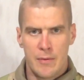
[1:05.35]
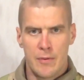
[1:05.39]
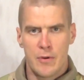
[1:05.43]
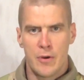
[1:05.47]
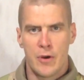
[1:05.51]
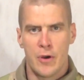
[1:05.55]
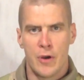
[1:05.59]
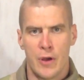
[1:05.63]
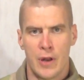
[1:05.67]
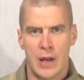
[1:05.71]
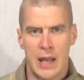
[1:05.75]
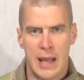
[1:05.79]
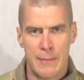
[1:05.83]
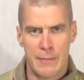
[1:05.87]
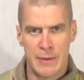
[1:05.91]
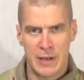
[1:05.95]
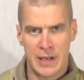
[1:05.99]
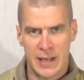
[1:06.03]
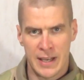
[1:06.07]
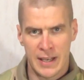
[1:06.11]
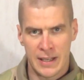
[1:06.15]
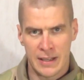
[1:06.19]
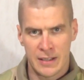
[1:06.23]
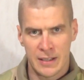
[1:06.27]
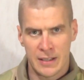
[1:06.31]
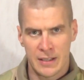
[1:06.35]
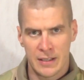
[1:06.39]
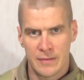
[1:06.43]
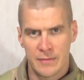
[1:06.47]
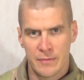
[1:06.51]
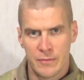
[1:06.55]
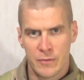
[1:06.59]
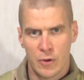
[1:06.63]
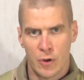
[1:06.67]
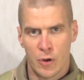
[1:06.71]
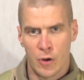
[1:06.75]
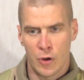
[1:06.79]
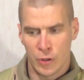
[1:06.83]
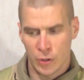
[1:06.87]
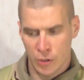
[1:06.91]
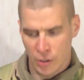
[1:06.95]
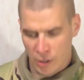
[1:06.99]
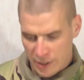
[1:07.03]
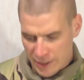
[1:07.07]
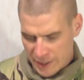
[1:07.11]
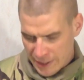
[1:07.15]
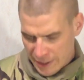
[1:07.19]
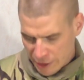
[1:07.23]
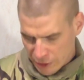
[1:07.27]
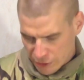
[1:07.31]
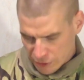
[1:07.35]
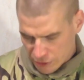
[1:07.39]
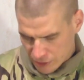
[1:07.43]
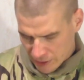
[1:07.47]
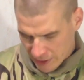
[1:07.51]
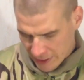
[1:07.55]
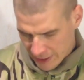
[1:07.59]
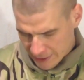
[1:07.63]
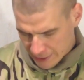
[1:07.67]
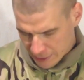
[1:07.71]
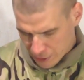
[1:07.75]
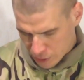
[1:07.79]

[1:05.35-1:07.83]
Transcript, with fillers: uh, laminate on the inner side.